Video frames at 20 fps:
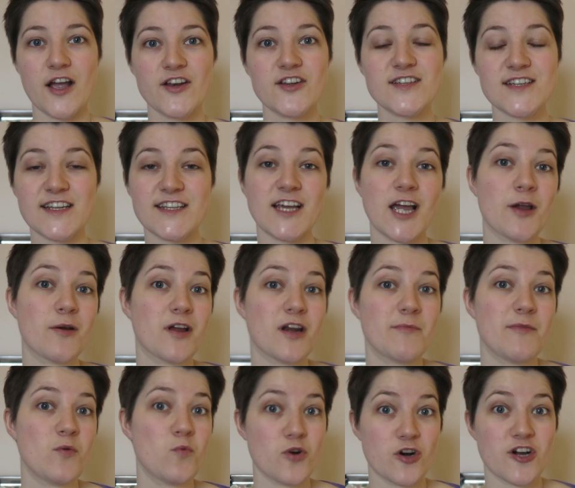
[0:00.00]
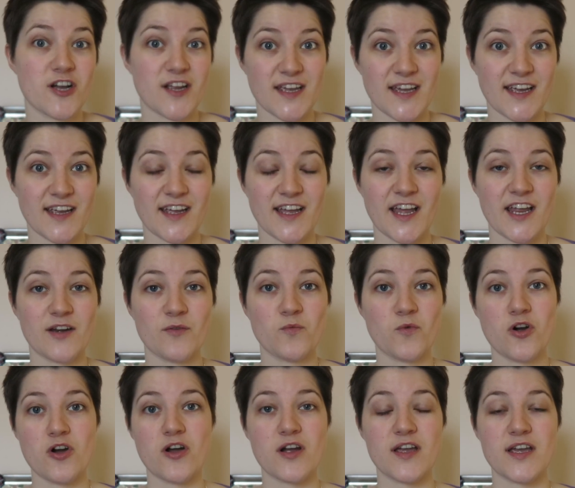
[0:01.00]
understand that I'm going to be working, and
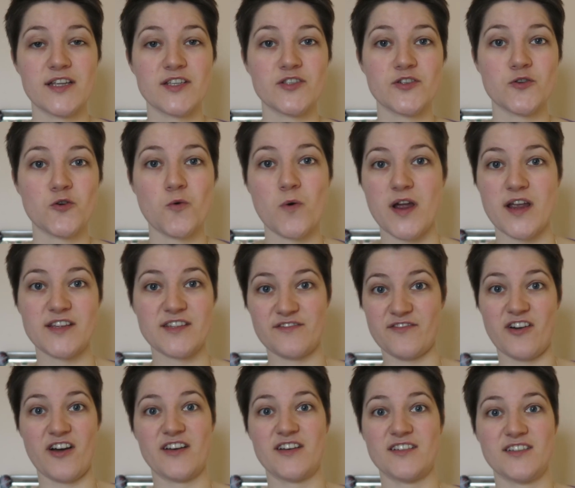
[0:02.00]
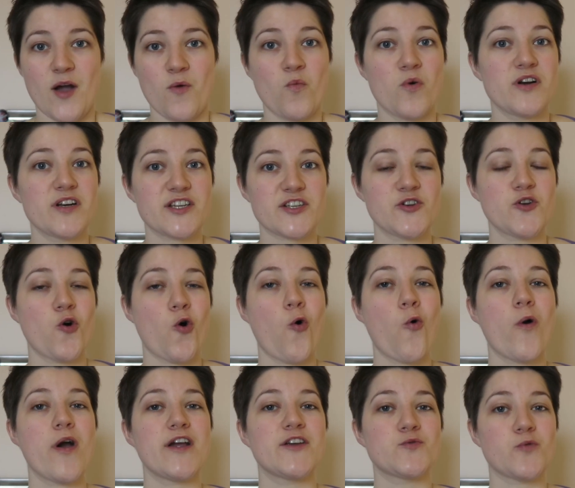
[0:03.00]
work isn't always fun, and one does not
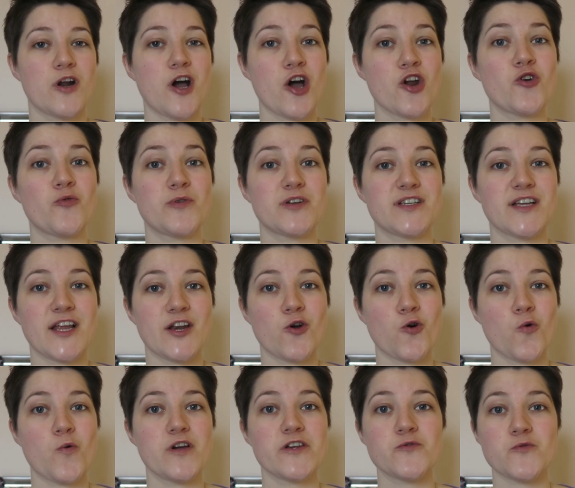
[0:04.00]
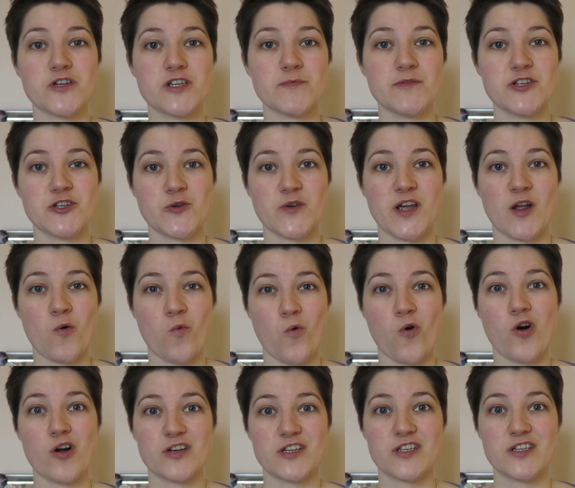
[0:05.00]
always 100% always want to be doing
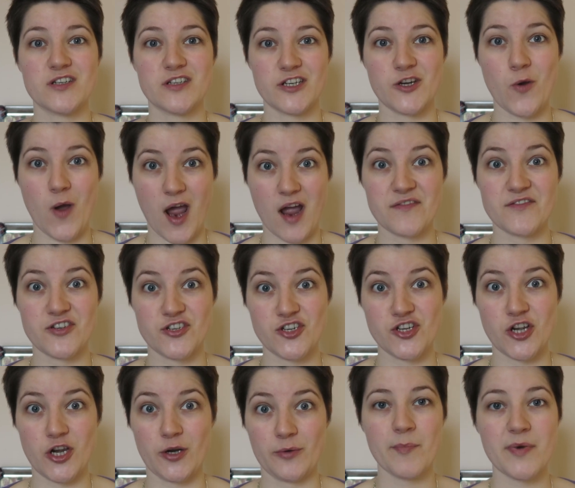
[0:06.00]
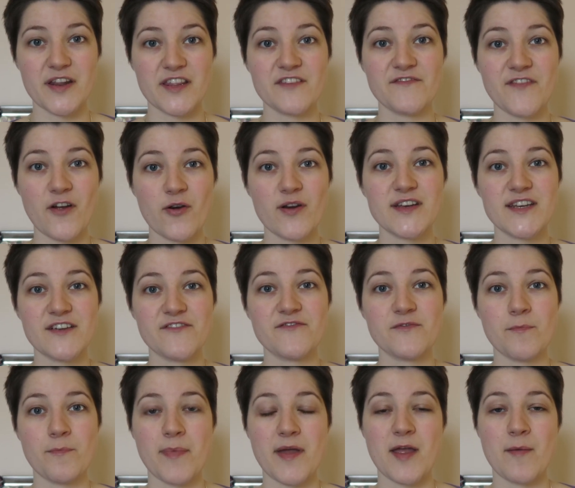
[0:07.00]
what you have to do. But it's a very
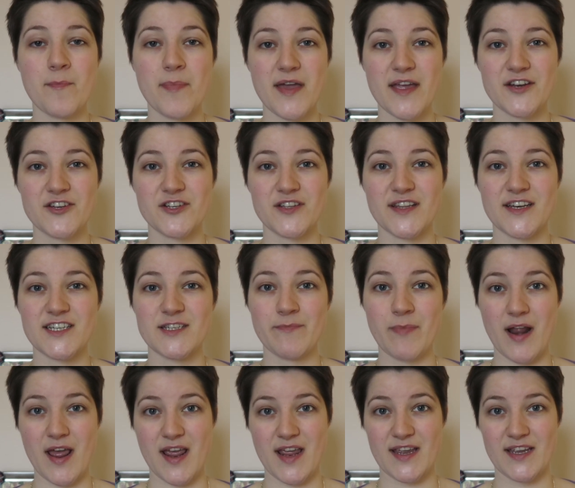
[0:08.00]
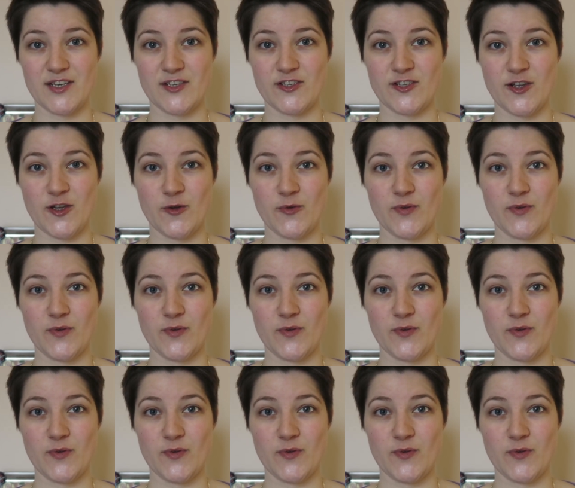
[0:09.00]
different big picture that it's playing into.